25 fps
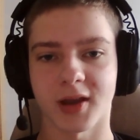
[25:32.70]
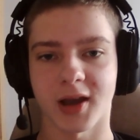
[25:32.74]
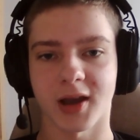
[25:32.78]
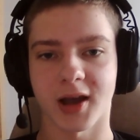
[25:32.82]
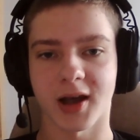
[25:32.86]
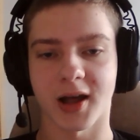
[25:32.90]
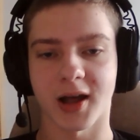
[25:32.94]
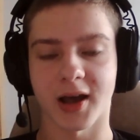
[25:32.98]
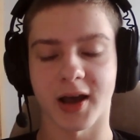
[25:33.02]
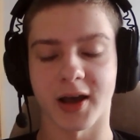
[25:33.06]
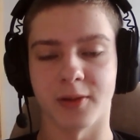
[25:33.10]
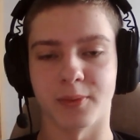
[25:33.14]

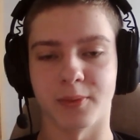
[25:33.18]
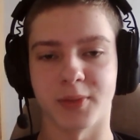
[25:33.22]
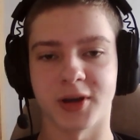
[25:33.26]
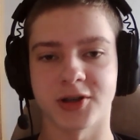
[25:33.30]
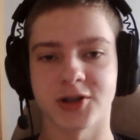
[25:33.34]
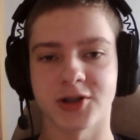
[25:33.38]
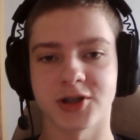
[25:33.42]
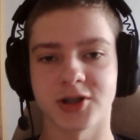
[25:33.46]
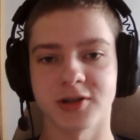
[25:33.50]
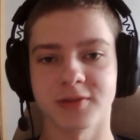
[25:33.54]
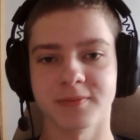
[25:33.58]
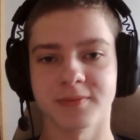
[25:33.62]
I'll
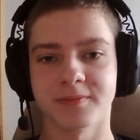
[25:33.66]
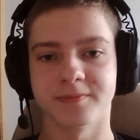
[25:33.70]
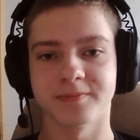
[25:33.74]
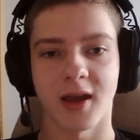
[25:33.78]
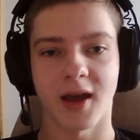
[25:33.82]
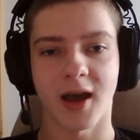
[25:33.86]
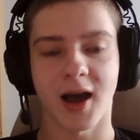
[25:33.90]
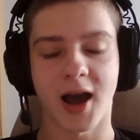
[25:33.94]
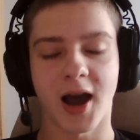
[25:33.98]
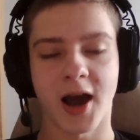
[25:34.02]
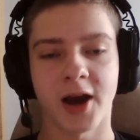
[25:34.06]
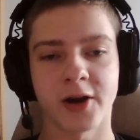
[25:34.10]
mention
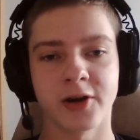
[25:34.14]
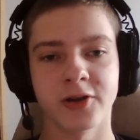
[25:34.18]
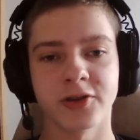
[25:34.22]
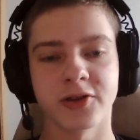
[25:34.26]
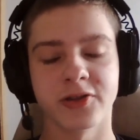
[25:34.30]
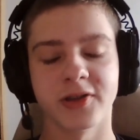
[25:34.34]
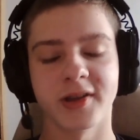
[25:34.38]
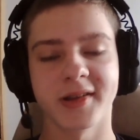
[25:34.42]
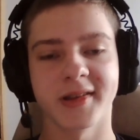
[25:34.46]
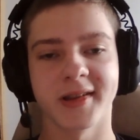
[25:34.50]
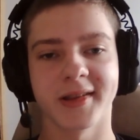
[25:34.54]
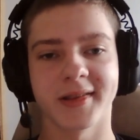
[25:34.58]
aren't
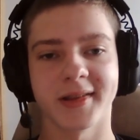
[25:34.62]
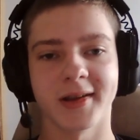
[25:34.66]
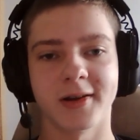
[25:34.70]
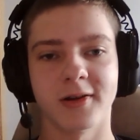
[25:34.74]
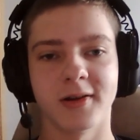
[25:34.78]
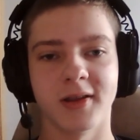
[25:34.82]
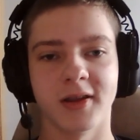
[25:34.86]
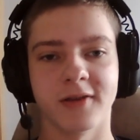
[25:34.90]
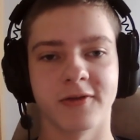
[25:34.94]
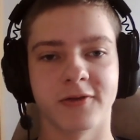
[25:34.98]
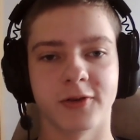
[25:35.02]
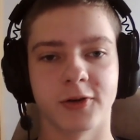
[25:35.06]

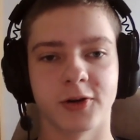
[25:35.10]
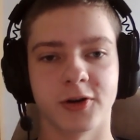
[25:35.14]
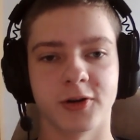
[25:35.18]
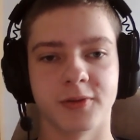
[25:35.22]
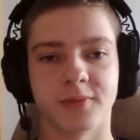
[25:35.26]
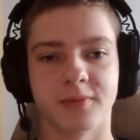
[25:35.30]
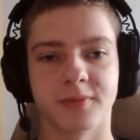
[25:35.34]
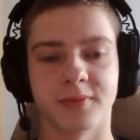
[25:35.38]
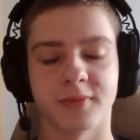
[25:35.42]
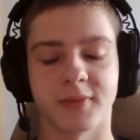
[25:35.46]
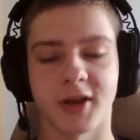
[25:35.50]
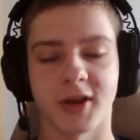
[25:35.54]
necessarily for
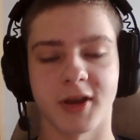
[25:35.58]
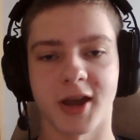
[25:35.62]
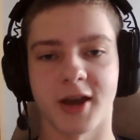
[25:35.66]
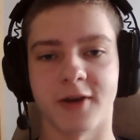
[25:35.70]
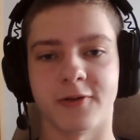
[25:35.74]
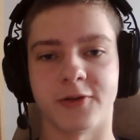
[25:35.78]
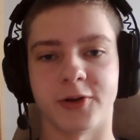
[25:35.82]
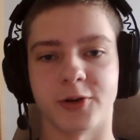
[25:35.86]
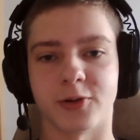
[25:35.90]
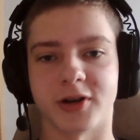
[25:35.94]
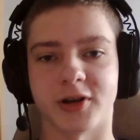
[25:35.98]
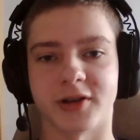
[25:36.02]

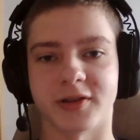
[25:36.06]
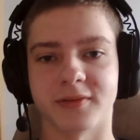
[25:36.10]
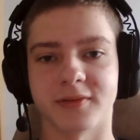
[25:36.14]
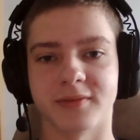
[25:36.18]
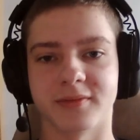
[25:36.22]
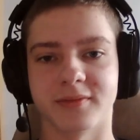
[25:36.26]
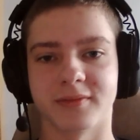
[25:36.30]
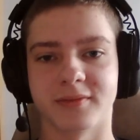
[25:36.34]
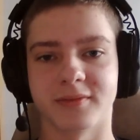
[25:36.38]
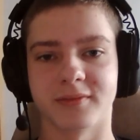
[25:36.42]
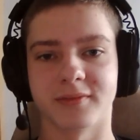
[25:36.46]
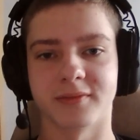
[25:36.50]
everyone,
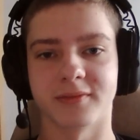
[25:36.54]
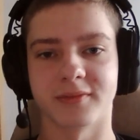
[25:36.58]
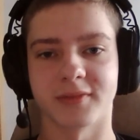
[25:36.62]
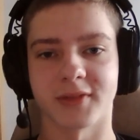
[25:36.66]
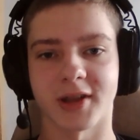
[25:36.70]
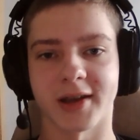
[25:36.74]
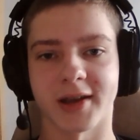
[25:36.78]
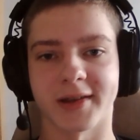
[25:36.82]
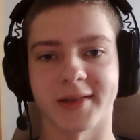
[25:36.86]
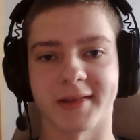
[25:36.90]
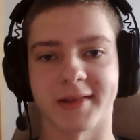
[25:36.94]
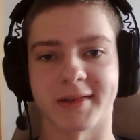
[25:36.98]

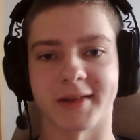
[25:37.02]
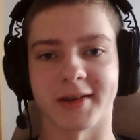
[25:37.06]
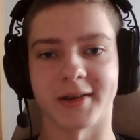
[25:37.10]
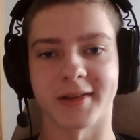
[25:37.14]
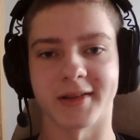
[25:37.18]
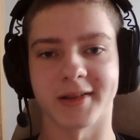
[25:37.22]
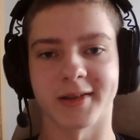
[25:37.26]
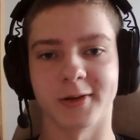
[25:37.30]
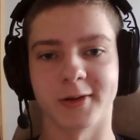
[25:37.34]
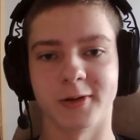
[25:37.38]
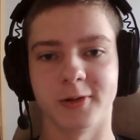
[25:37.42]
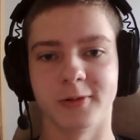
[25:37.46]
I'd say.
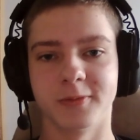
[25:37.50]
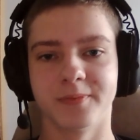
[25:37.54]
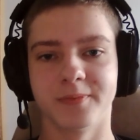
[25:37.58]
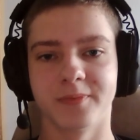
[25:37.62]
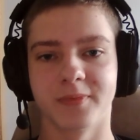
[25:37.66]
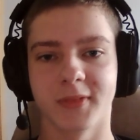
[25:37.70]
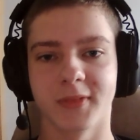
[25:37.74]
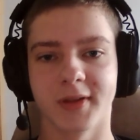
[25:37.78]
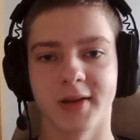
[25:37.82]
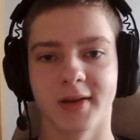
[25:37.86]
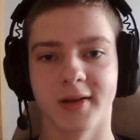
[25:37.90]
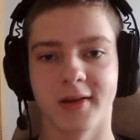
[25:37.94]
So
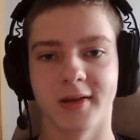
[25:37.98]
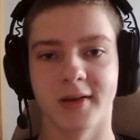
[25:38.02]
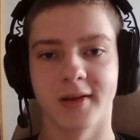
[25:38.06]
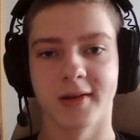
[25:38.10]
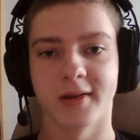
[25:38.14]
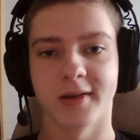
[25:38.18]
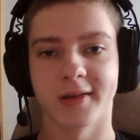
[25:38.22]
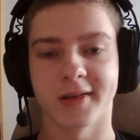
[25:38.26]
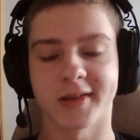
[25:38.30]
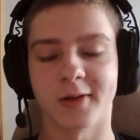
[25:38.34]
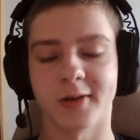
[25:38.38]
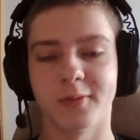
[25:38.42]

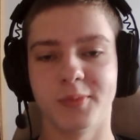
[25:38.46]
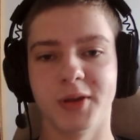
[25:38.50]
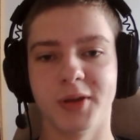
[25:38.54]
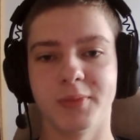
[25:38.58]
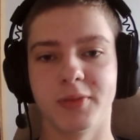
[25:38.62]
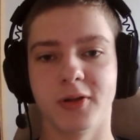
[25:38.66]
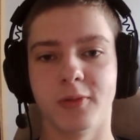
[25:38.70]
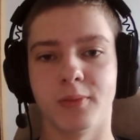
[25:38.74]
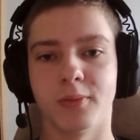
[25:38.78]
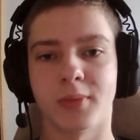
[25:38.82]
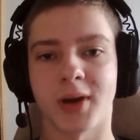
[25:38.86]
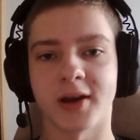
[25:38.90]
some
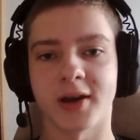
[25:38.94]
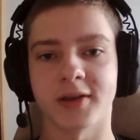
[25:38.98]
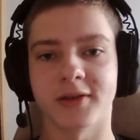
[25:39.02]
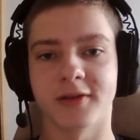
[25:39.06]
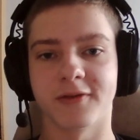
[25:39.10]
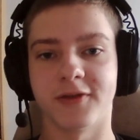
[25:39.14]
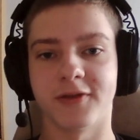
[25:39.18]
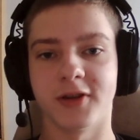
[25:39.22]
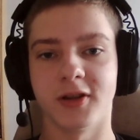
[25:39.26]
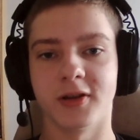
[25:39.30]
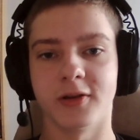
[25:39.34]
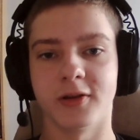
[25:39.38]
people might
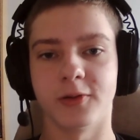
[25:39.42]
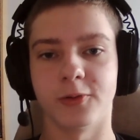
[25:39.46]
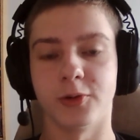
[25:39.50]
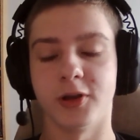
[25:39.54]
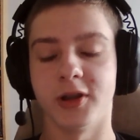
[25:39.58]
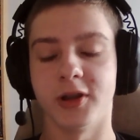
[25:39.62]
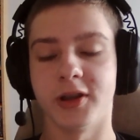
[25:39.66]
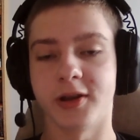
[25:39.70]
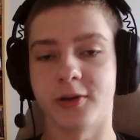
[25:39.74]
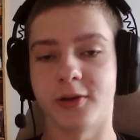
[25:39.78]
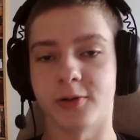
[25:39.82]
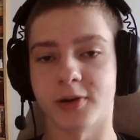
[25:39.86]
feel
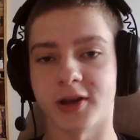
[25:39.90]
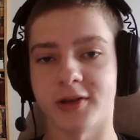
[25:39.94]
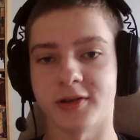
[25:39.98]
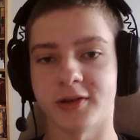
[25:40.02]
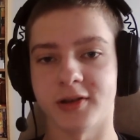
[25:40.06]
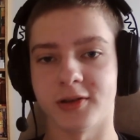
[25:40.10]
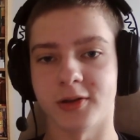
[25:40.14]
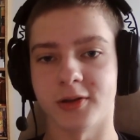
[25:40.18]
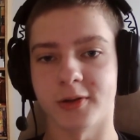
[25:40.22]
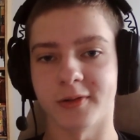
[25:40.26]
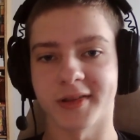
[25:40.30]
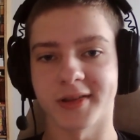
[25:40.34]
really great
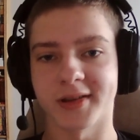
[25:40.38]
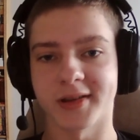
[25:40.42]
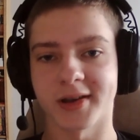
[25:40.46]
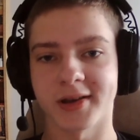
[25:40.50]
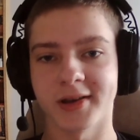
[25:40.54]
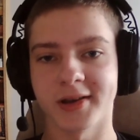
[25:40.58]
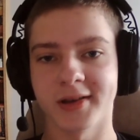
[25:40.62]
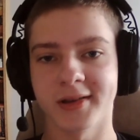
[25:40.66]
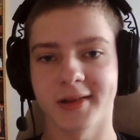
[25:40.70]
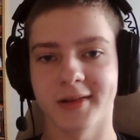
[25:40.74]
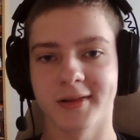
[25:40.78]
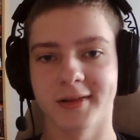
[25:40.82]
in those
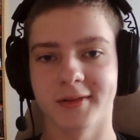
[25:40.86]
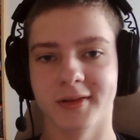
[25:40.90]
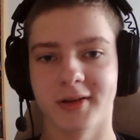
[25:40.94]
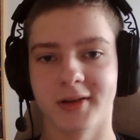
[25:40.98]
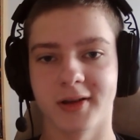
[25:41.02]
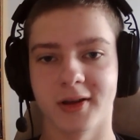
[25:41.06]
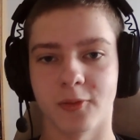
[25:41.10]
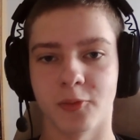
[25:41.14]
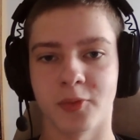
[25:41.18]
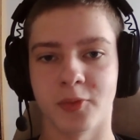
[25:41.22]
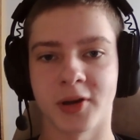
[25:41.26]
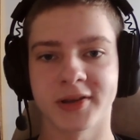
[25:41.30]
diets,
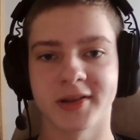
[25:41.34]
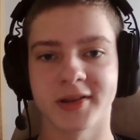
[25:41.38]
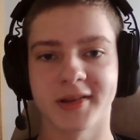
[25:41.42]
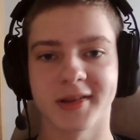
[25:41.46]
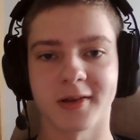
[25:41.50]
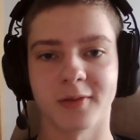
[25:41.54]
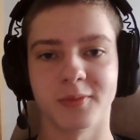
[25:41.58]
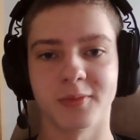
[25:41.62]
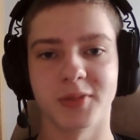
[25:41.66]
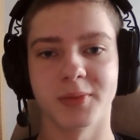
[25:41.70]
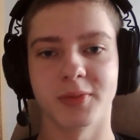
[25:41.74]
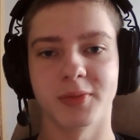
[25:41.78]
but
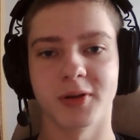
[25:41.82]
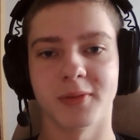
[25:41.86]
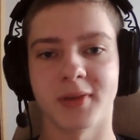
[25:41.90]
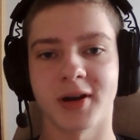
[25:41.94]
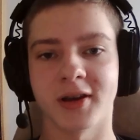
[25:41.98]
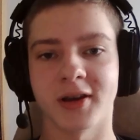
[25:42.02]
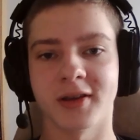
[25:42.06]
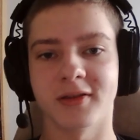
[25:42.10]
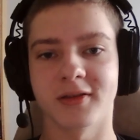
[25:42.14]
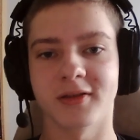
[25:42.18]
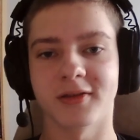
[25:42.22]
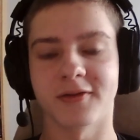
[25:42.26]
some people
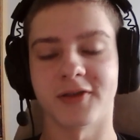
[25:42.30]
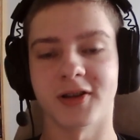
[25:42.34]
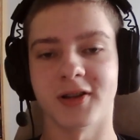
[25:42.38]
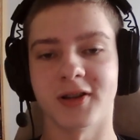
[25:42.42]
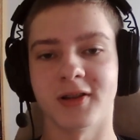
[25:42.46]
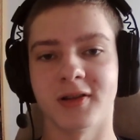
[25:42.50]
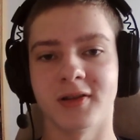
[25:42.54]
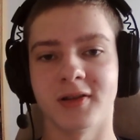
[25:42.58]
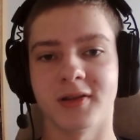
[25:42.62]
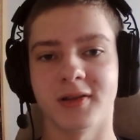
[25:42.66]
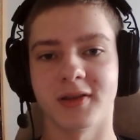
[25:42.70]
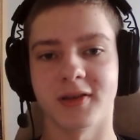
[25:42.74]
might
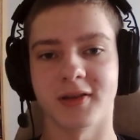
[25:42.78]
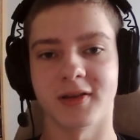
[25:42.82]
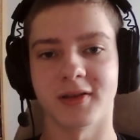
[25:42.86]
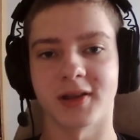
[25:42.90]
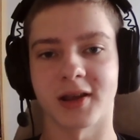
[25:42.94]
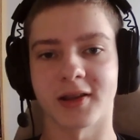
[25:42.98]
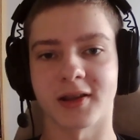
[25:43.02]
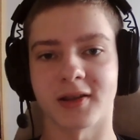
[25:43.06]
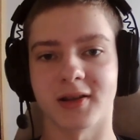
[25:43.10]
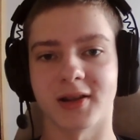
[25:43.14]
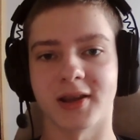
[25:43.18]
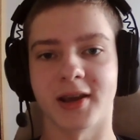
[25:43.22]
feel
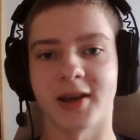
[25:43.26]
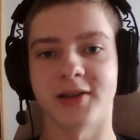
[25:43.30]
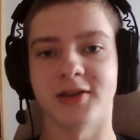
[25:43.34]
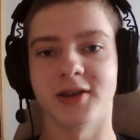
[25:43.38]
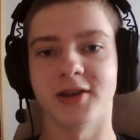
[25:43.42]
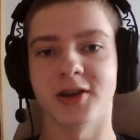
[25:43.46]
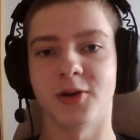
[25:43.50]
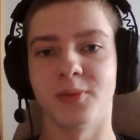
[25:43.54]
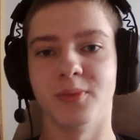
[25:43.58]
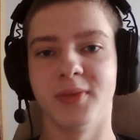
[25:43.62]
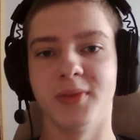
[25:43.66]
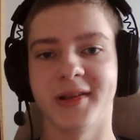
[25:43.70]
that like they
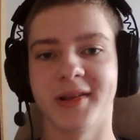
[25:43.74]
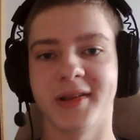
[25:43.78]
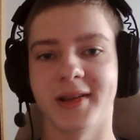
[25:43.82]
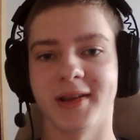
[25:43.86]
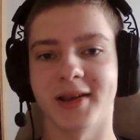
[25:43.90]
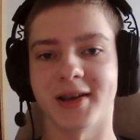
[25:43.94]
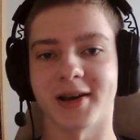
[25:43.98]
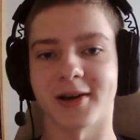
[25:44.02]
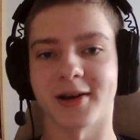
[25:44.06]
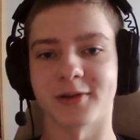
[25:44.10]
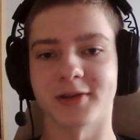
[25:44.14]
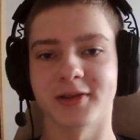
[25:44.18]
are missing
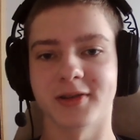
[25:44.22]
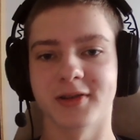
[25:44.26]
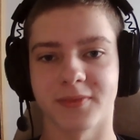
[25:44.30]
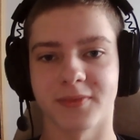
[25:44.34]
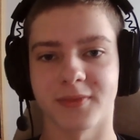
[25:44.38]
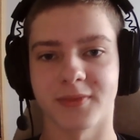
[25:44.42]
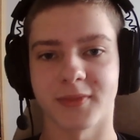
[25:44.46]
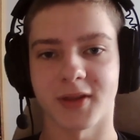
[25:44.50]
out.